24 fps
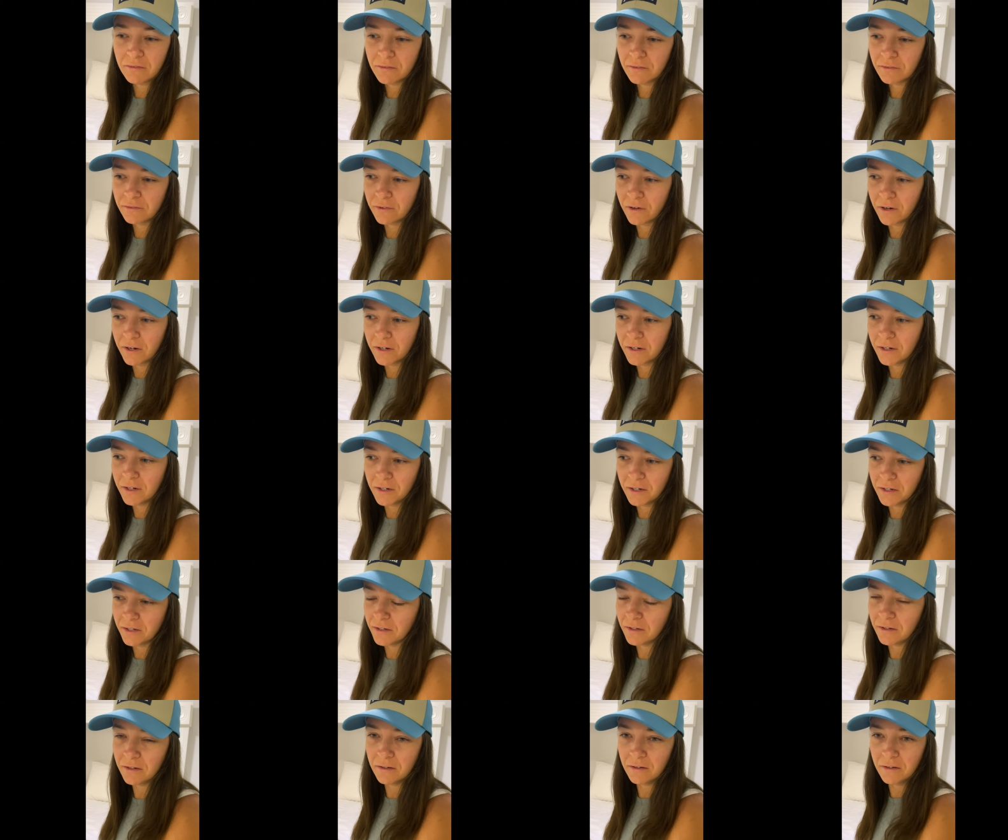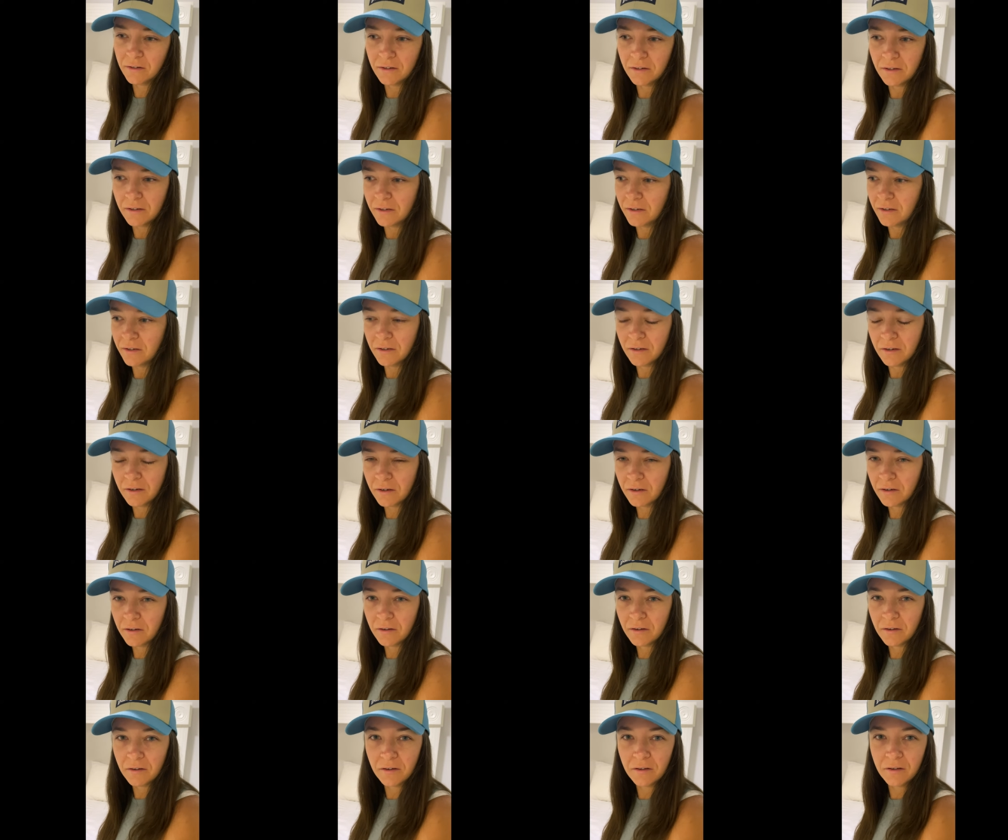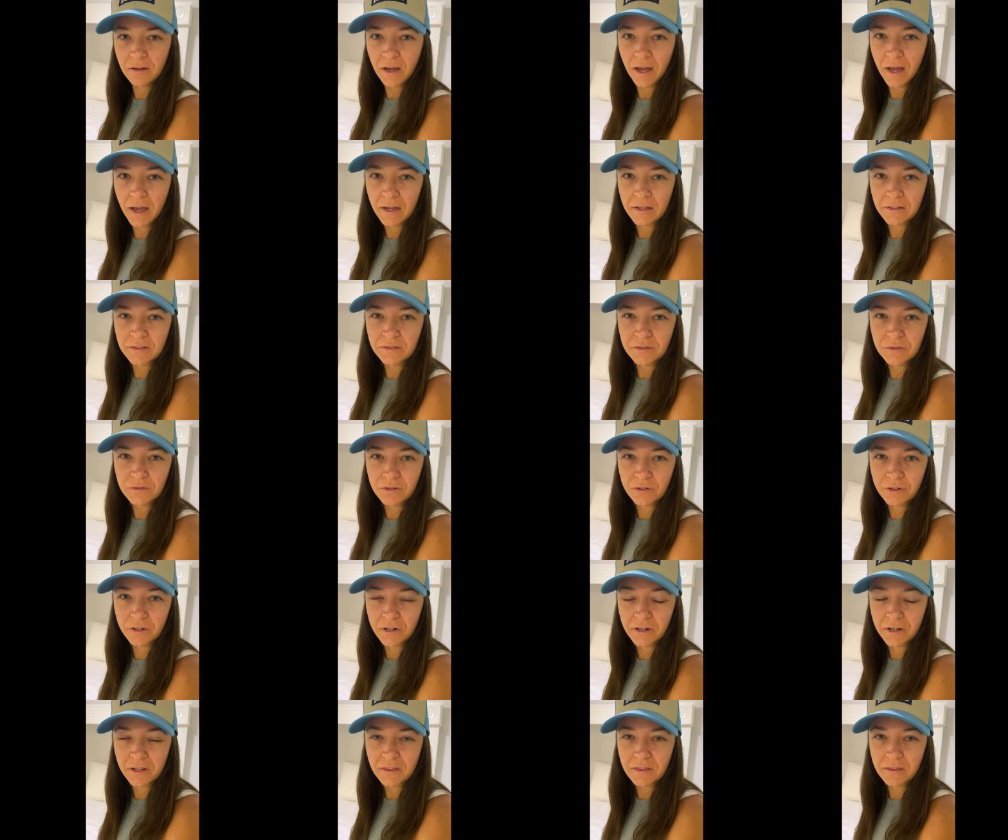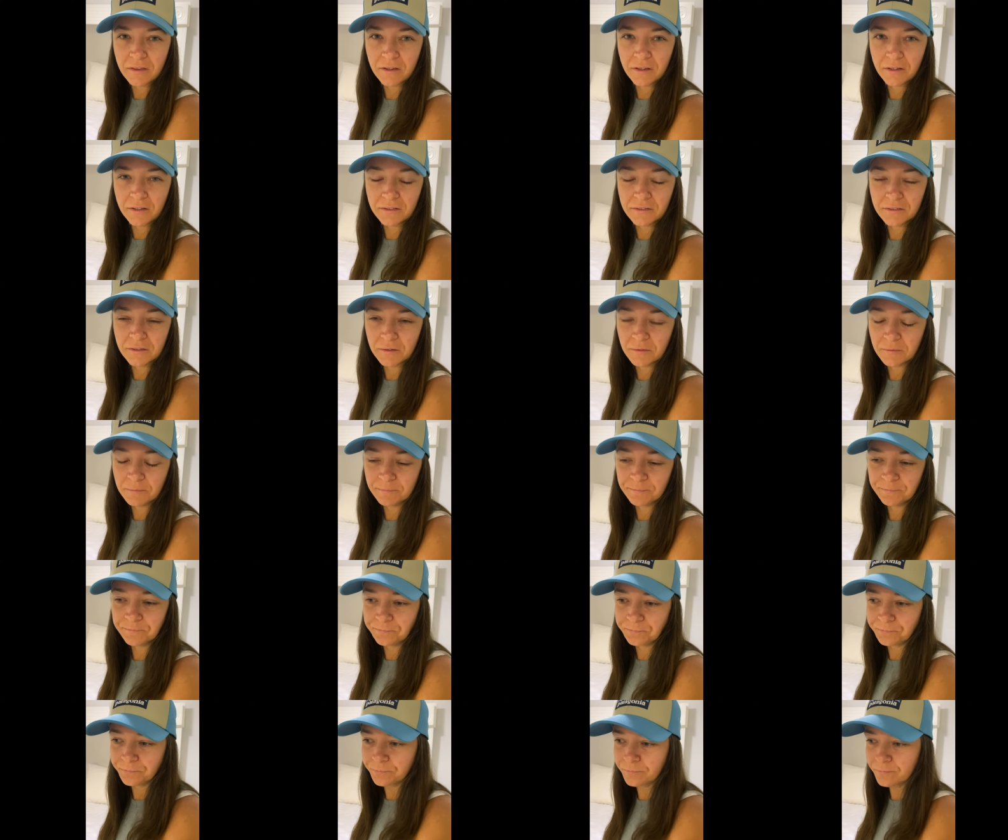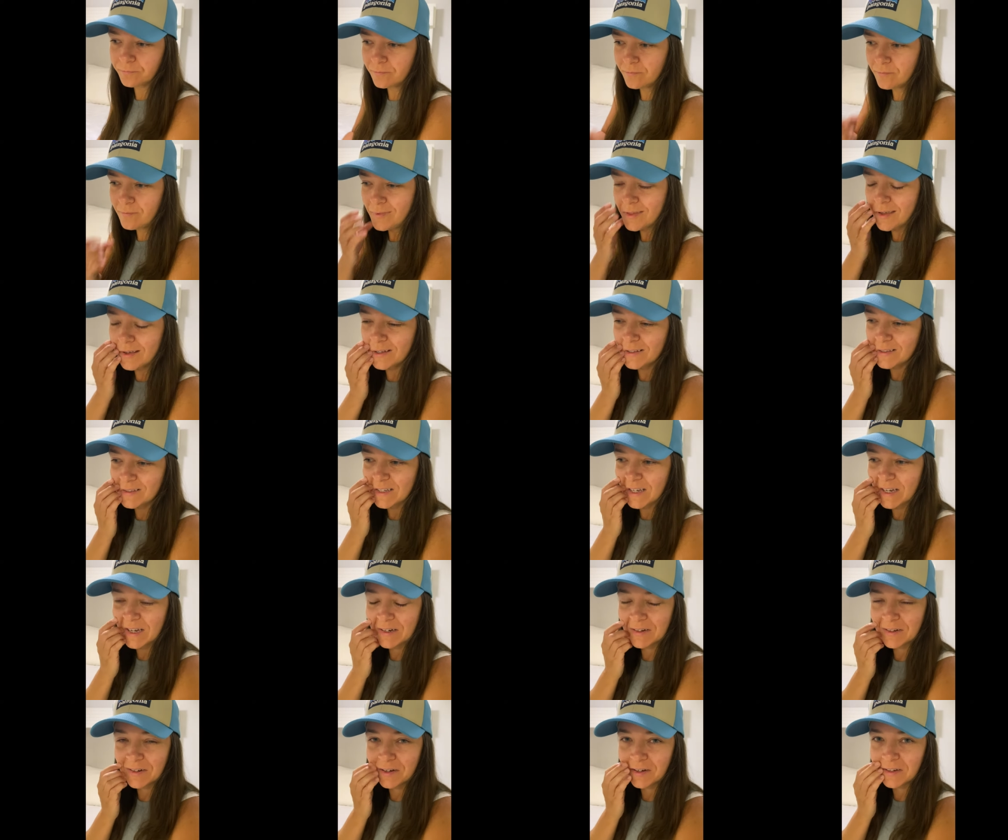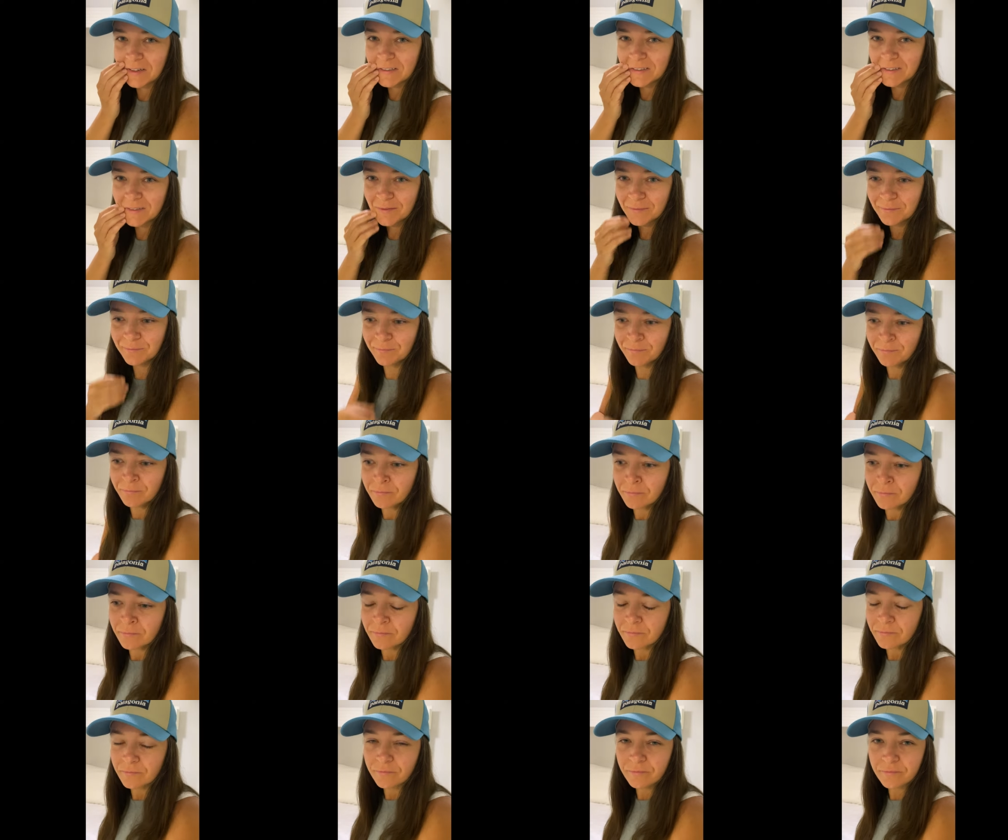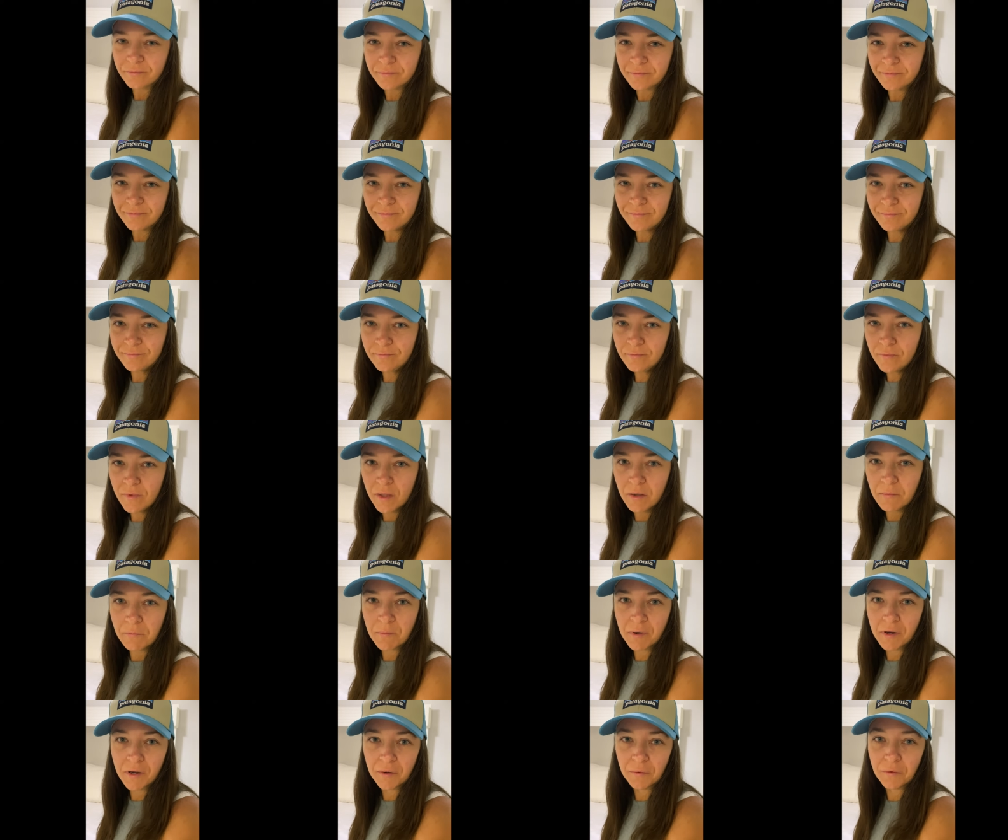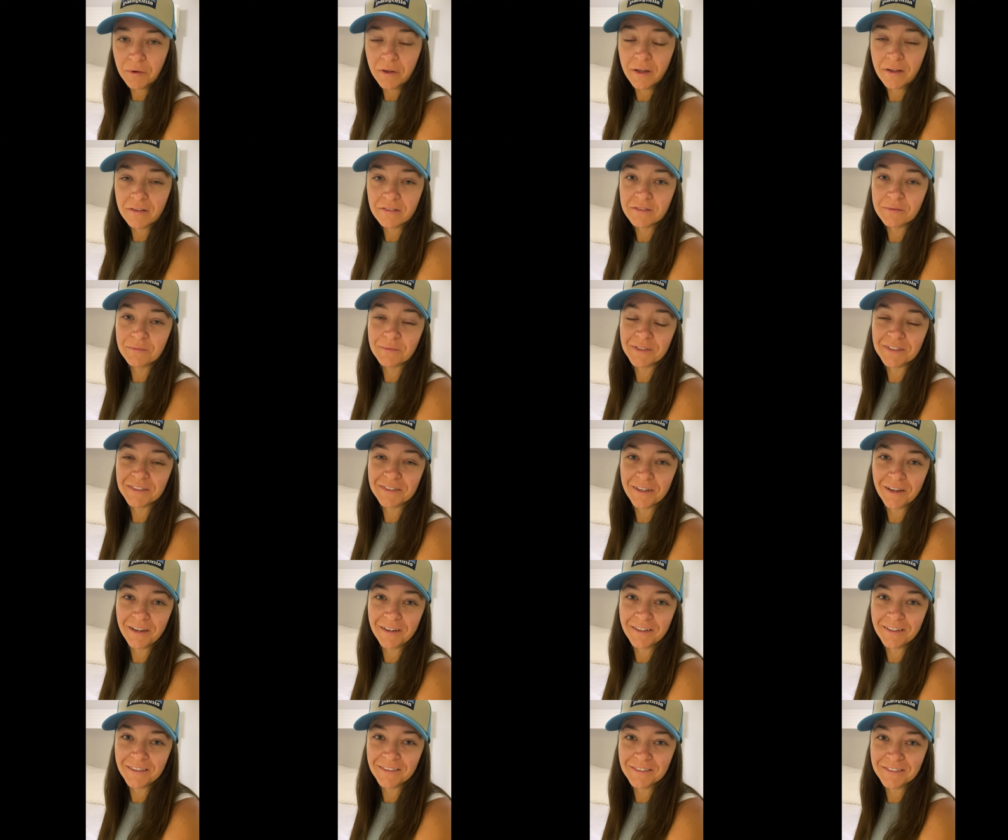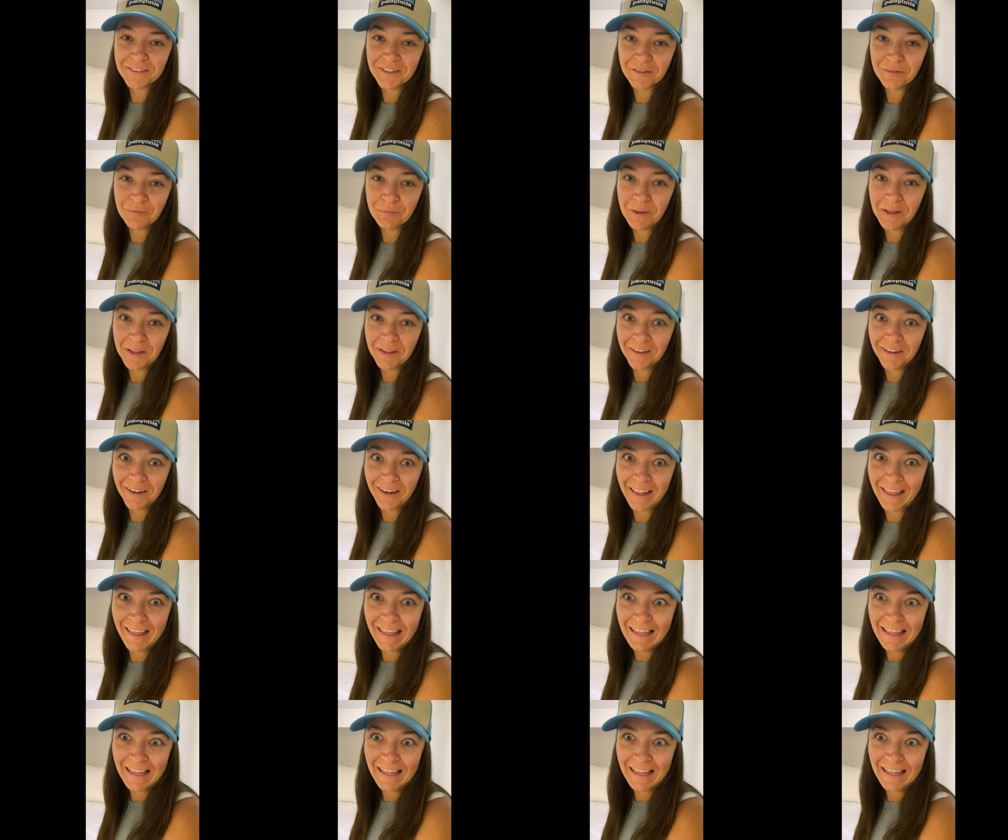to fight any uh, hassle or anything, so that's kind of nice. But we have some exciting stuff planned.